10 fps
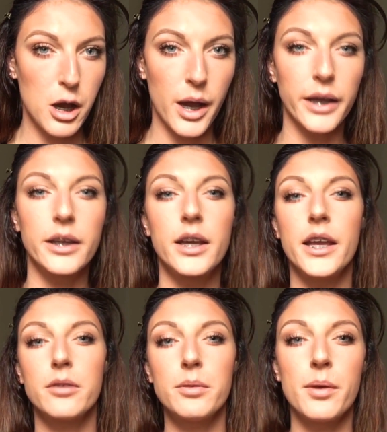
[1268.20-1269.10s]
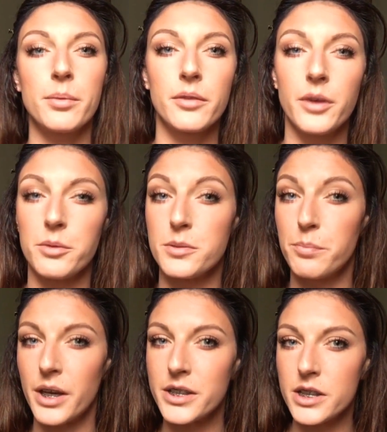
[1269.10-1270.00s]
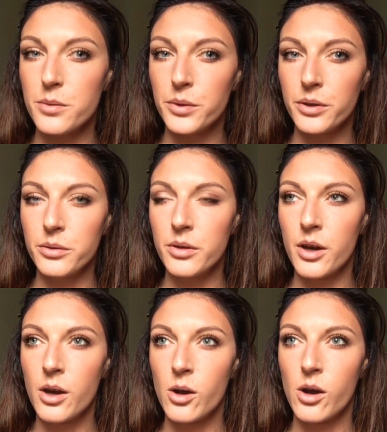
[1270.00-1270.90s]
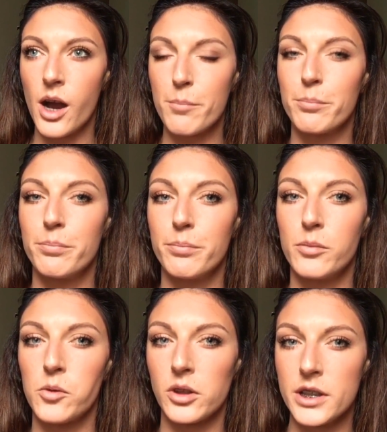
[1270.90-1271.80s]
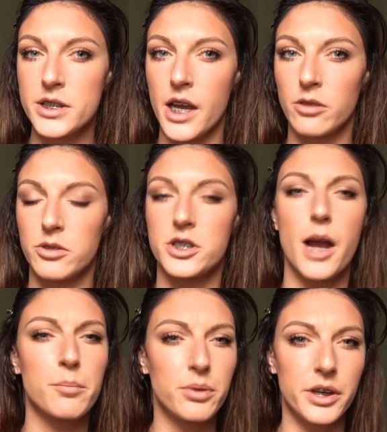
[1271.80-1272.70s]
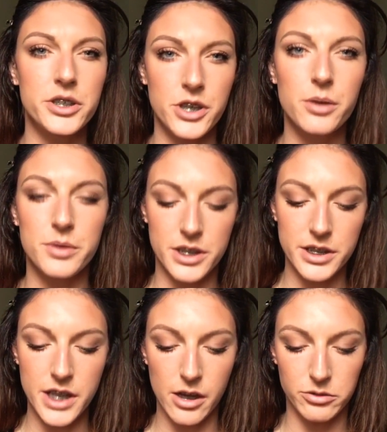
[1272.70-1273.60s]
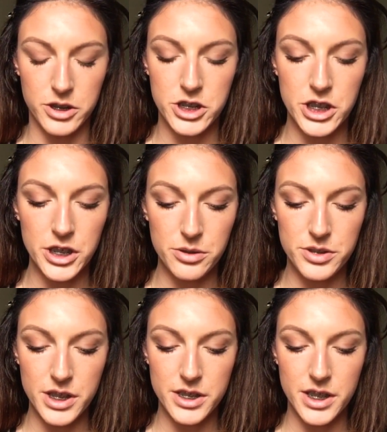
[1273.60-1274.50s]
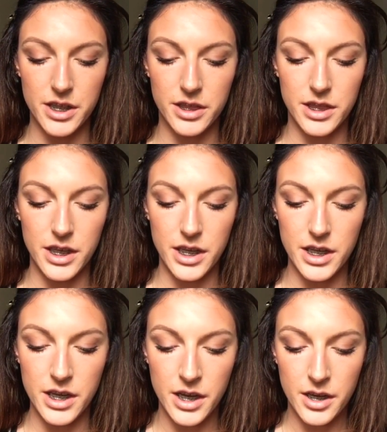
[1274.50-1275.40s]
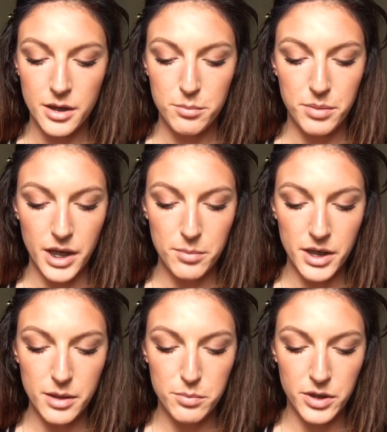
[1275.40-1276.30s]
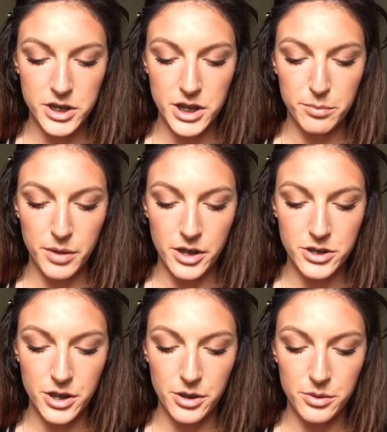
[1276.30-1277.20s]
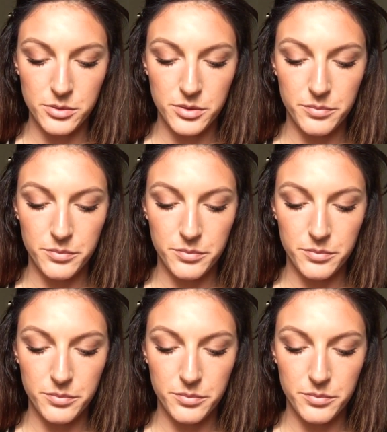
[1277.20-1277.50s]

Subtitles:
I can't remember if it was Pixie Woo or Lisa Eldridge. I'm pretty sure it was Lisa Eldridge. She used this in the Baby Bridget Bardot